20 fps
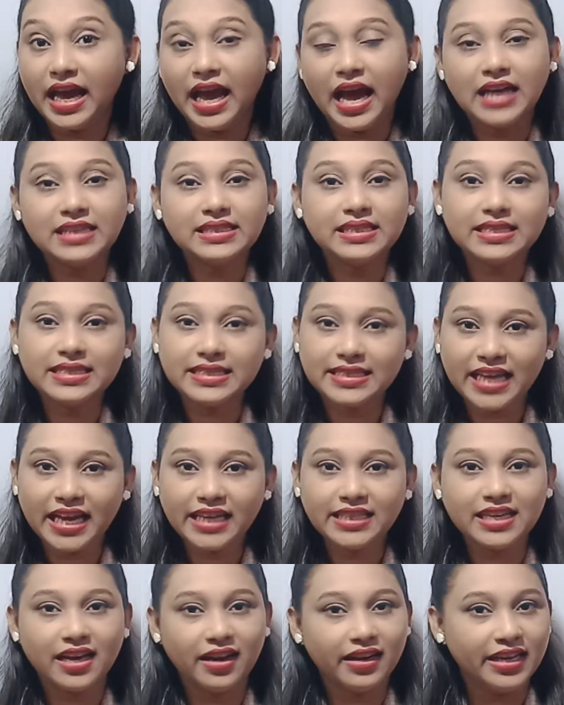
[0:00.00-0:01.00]
as I
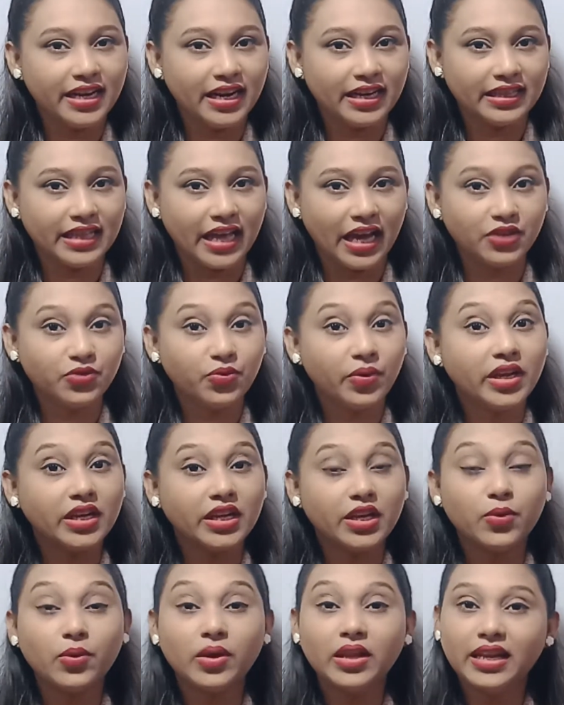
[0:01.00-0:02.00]
said earlier that when
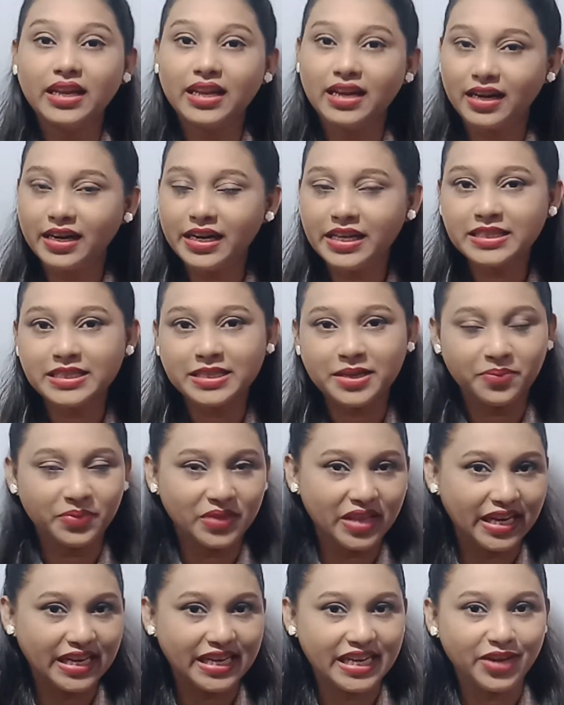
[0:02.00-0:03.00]
you are learning
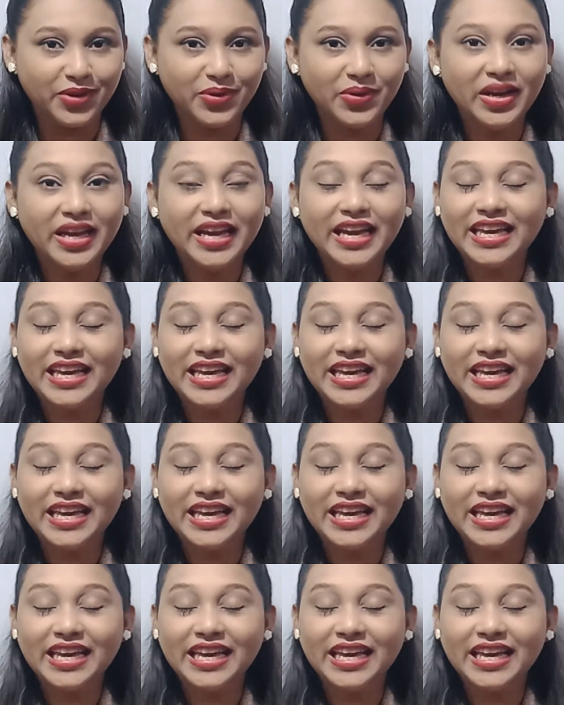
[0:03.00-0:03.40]
something new,